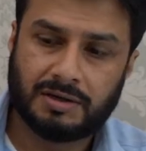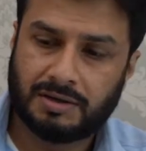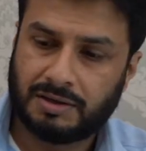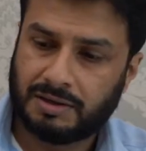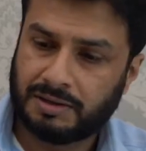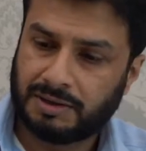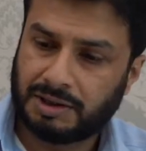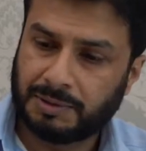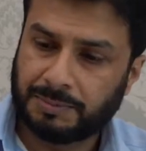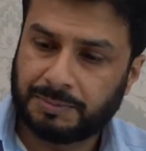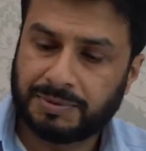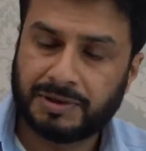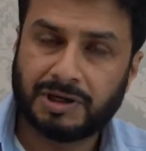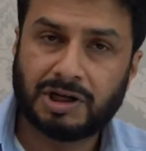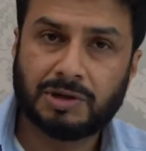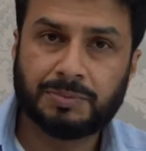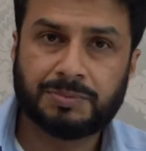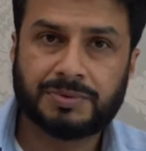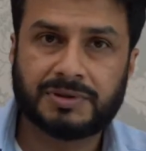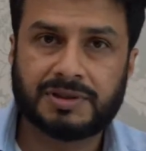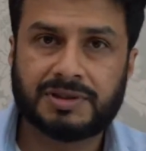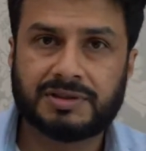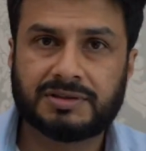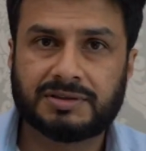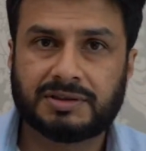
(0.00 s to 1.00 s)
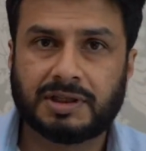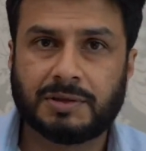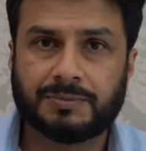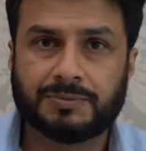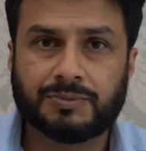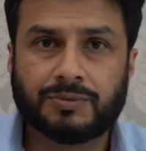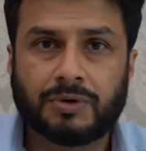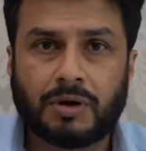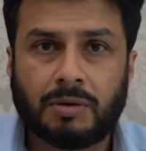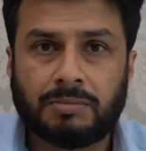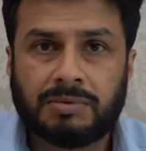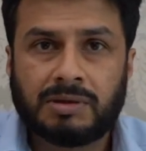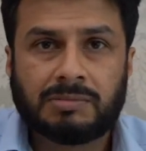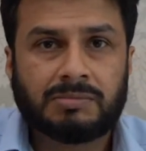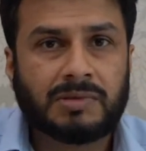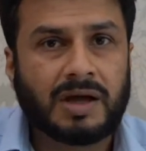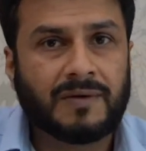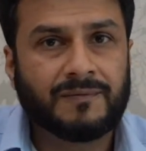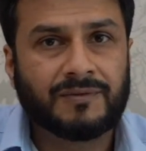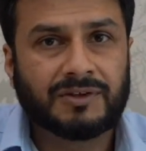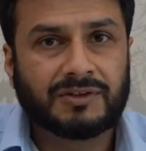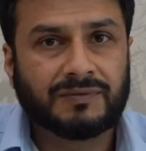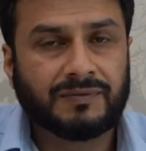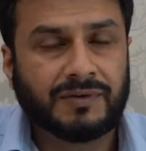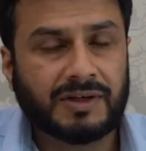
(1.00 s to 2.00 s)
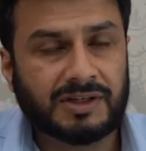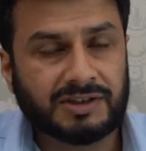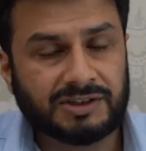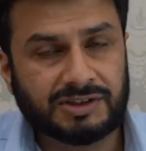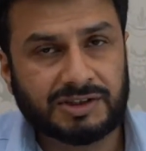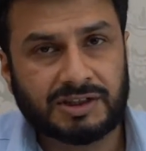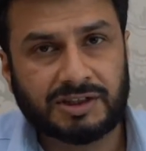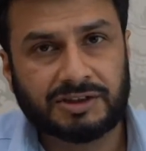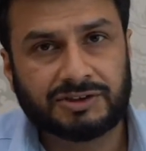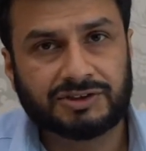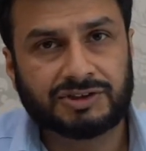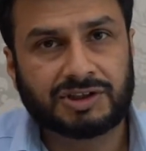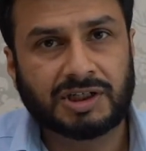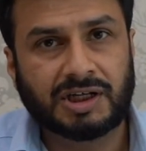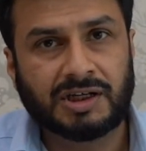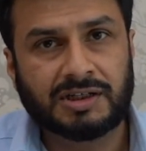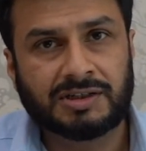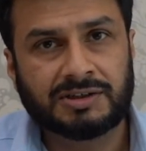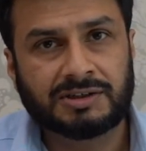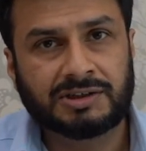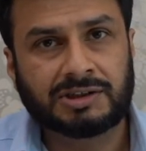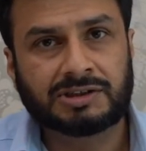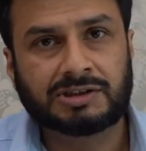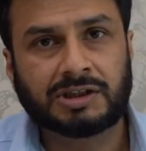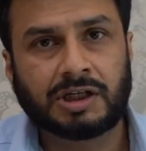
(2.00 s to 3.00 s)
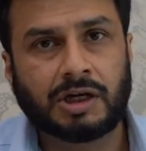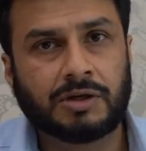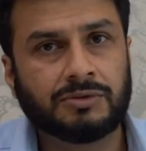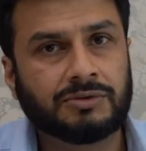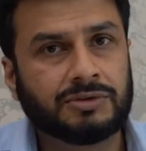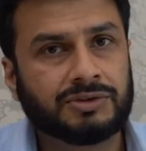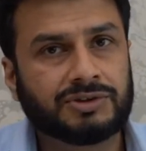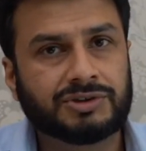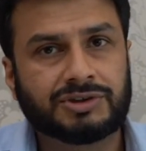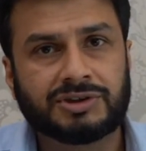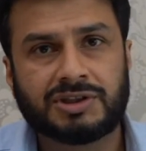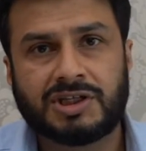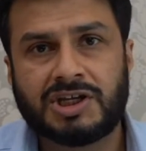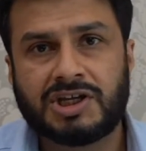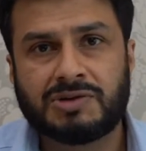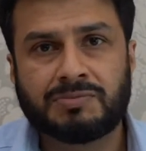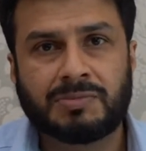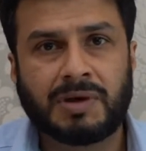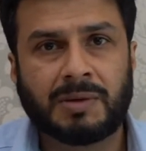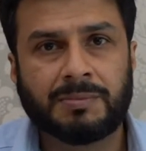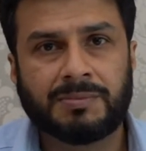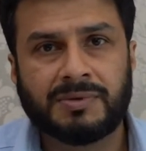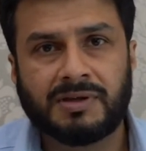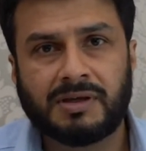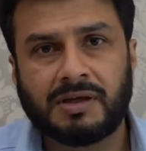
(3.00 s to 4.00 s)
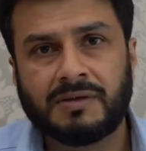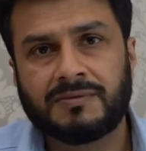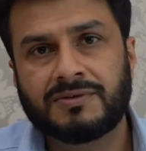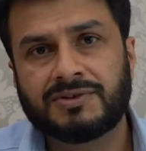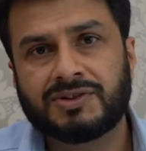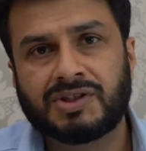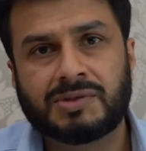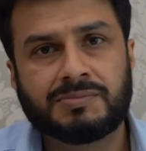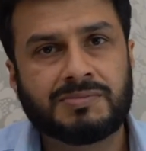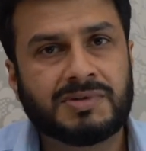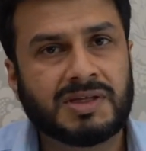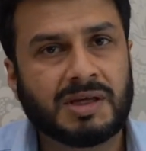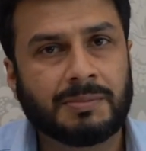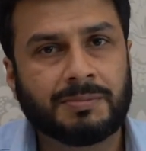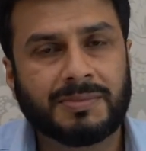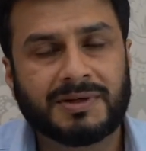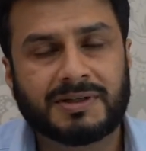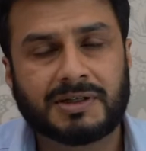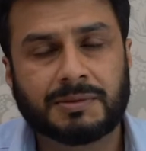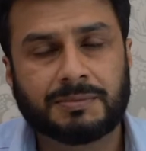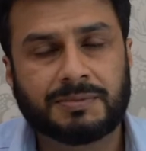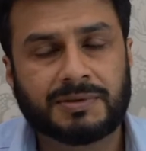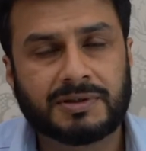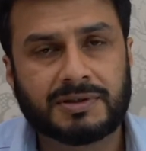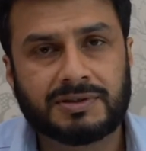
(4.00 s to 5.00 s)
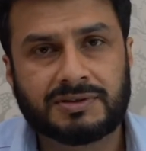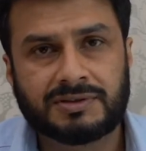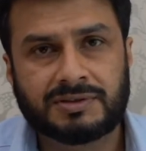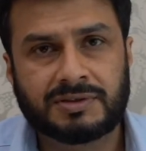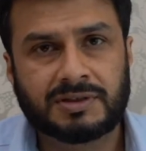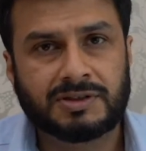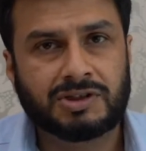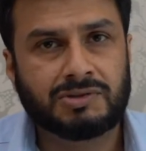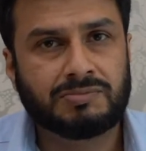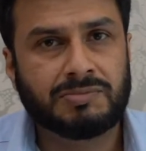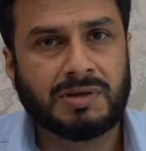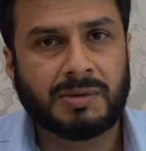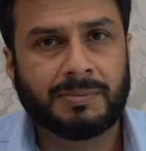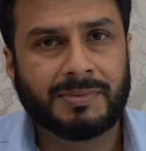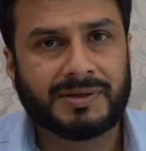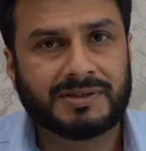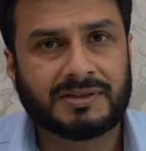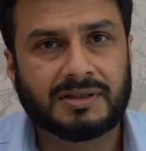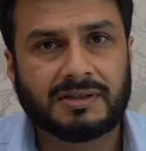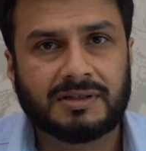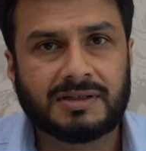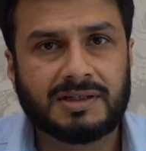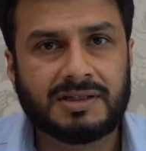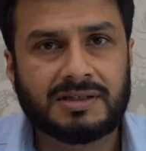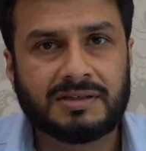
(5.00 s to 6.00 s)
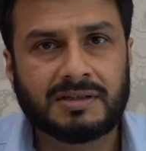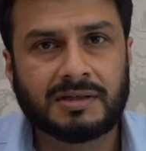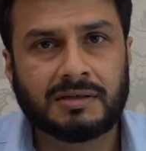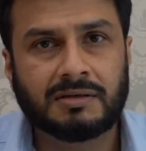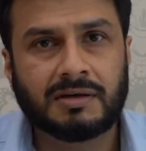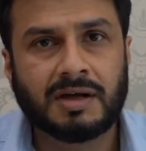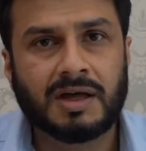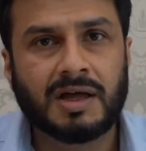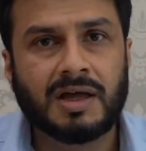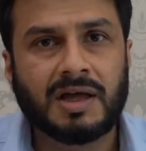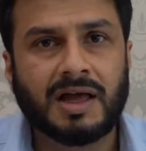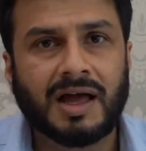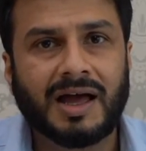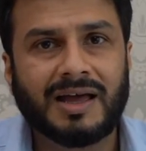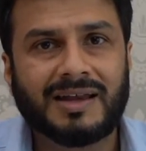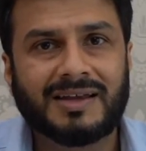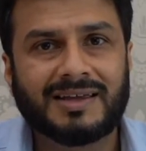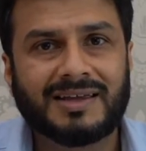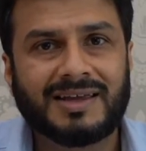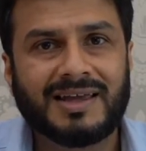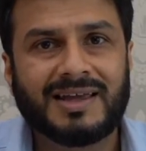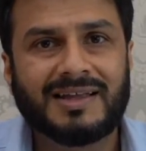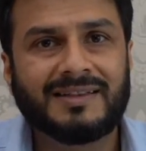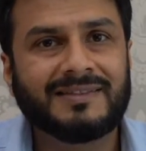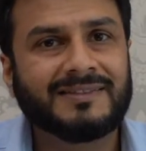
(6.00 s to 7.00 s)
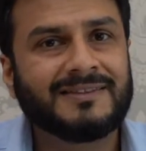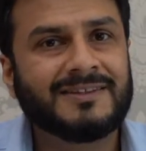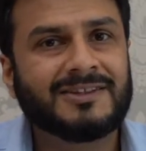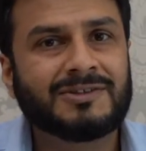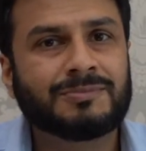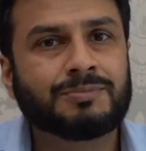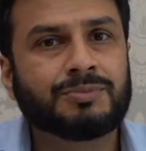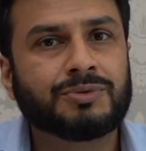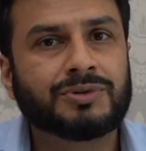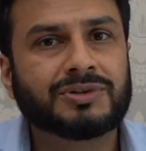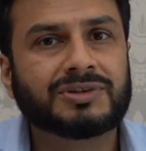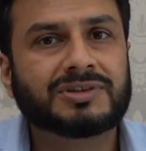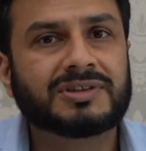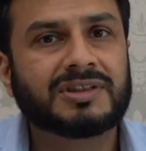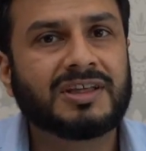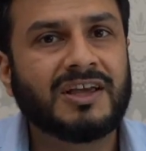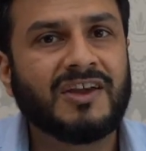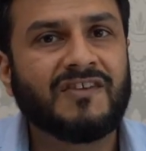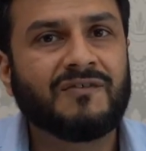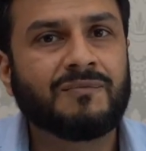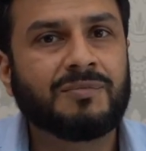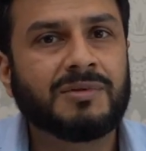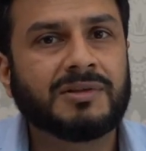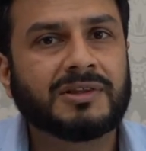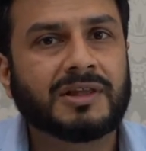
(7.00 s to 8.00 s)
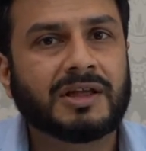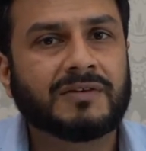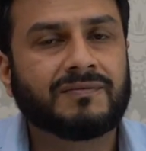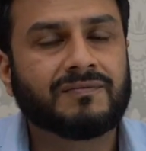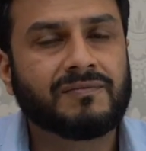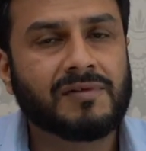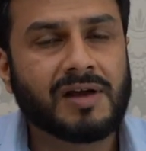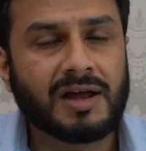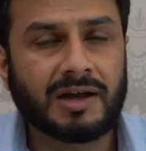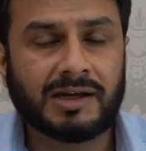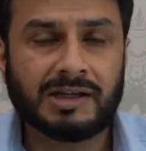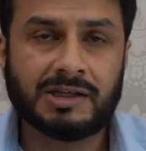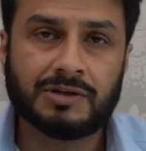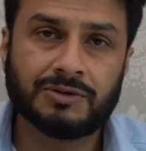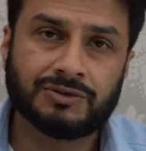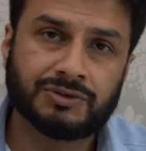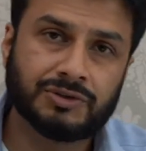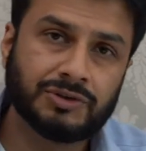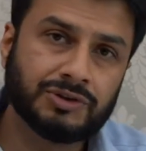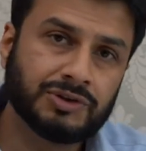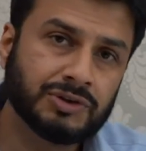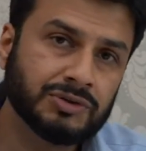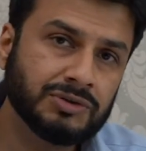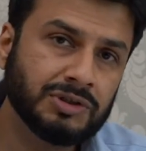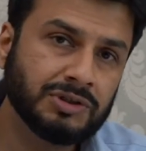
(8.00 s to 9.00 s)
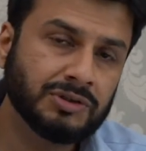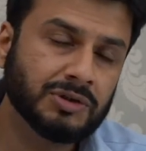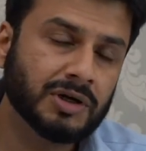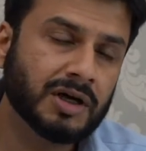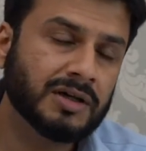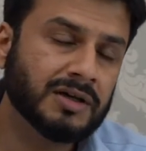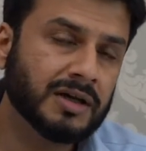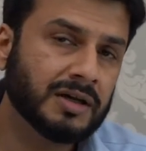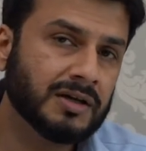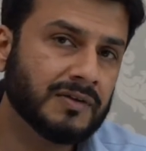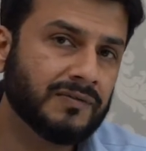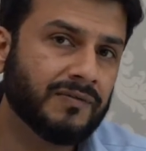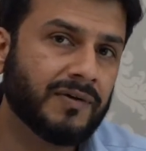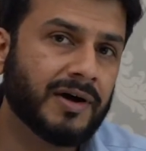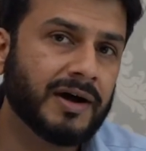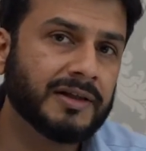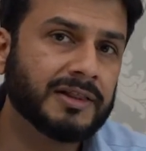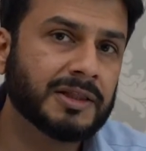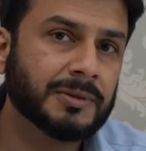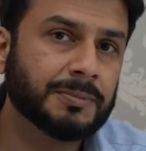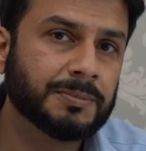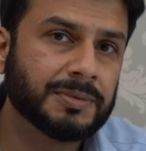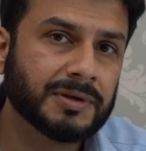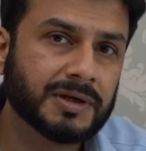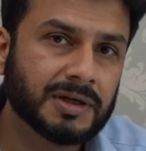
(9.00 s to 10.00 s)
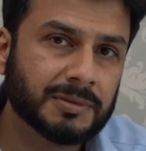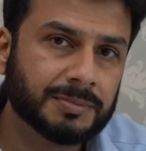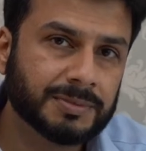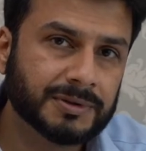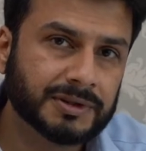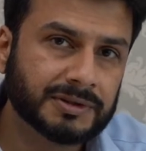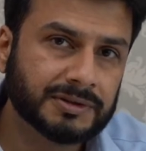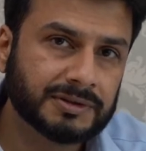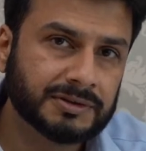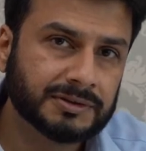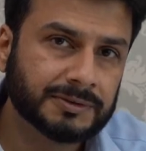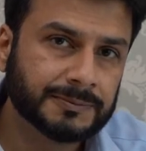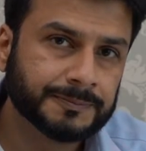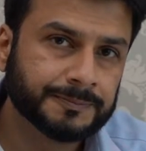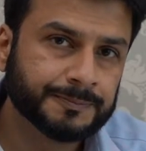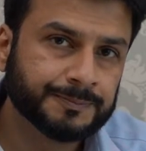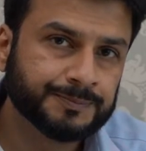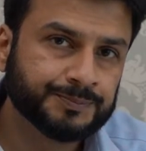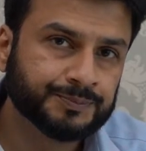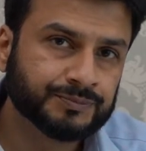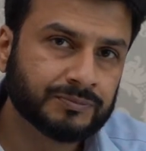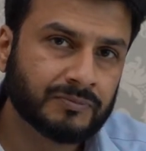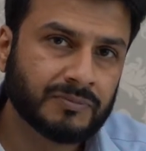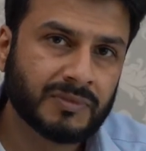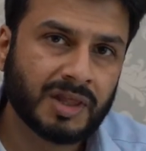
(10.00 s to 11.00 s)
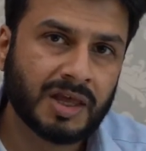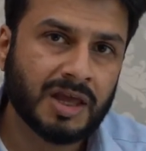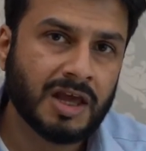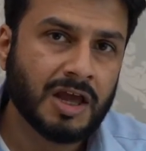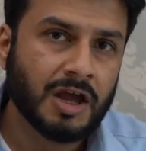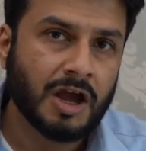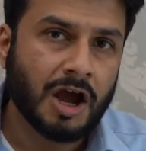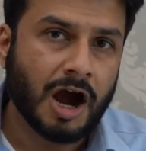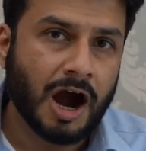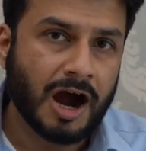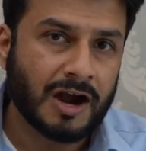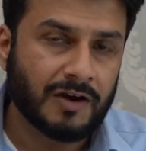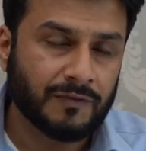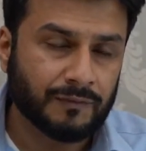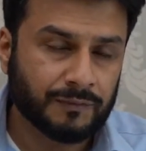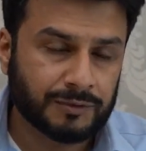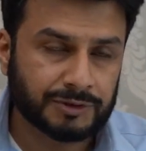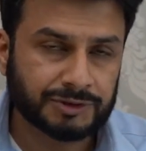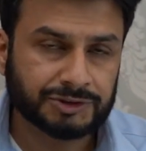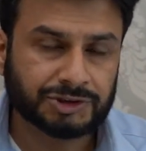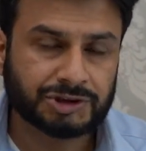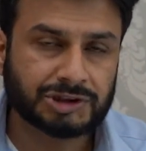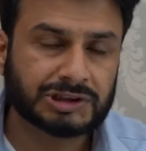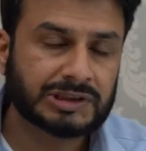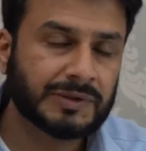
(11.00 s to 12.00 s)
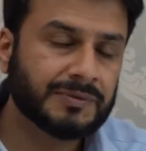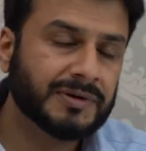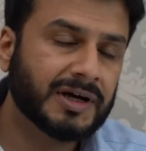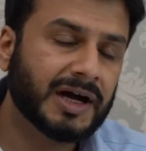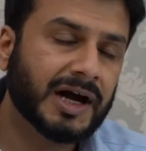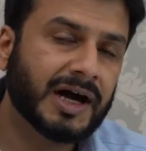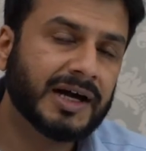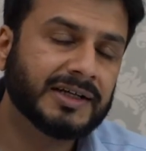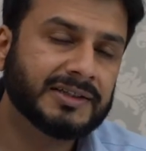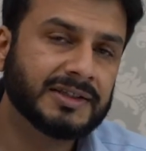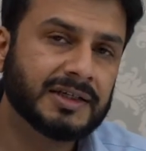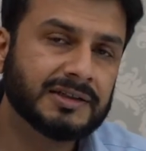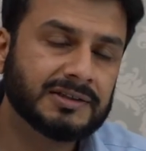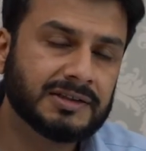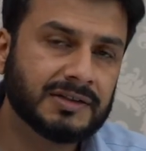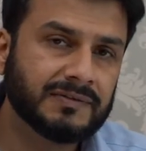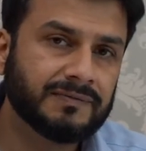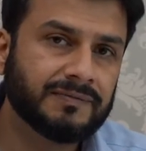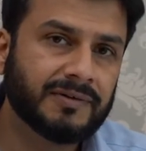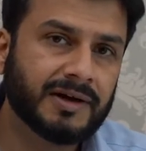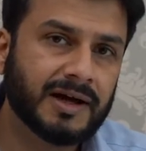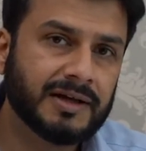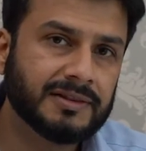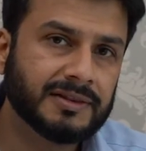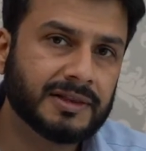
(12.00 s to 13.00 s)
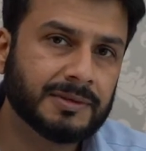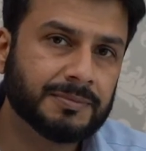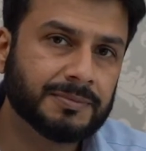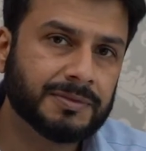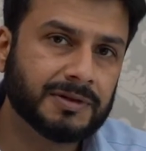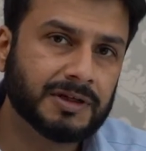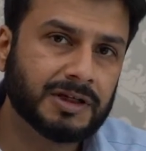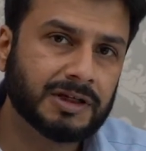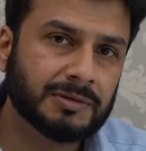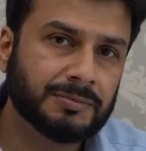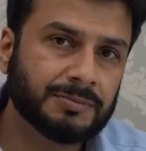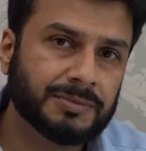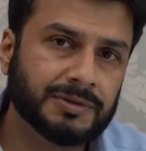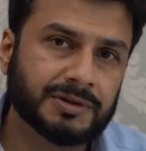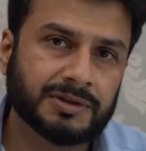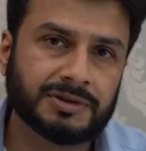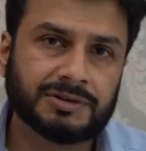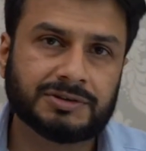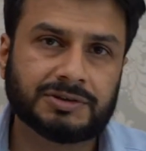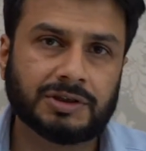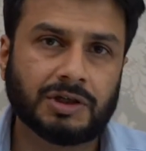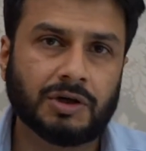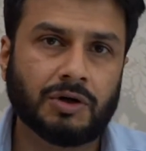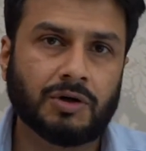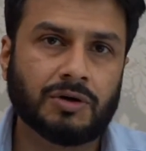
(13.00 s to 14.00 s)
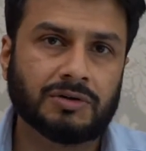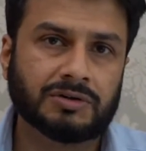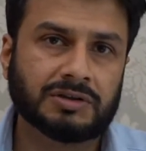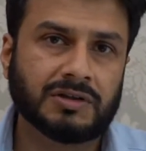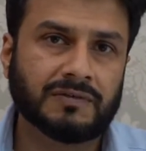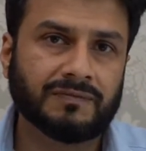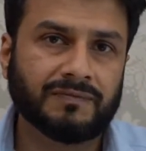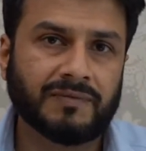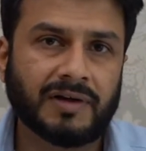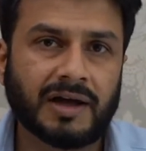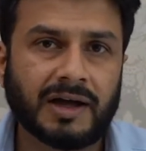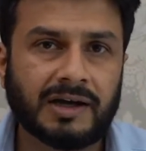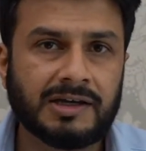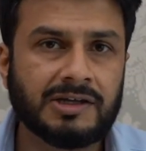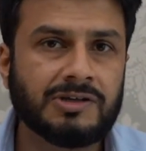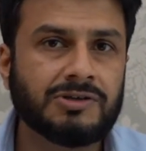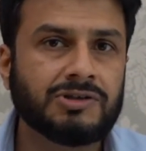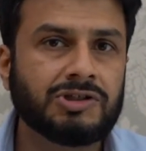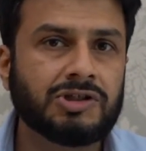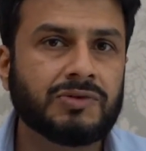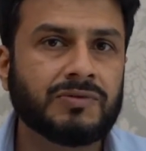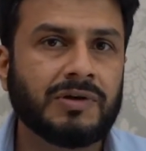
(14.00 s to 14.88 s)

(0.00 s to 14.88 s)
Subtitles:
the purpose, a problem I was facing, challenges, how to change my behaviors to be a better person, to be a better leader. And again, these books gave me that value. So you need to identify the purpose And once you have identified the purpose or the value you